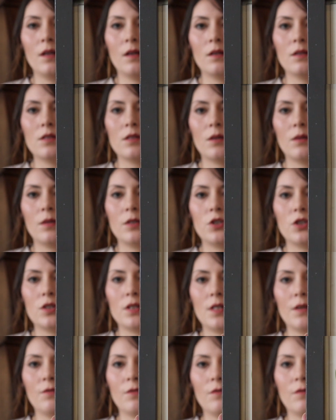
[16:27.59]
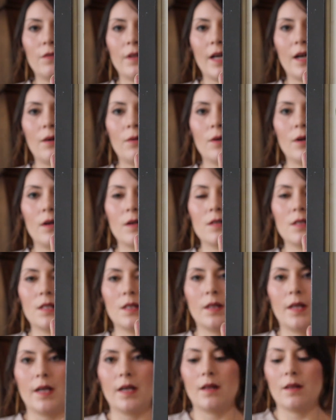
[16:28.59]
so it's just different flowers
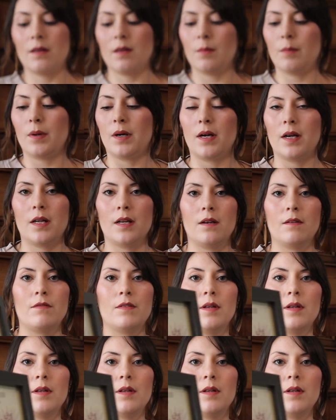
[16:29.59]
and like the body of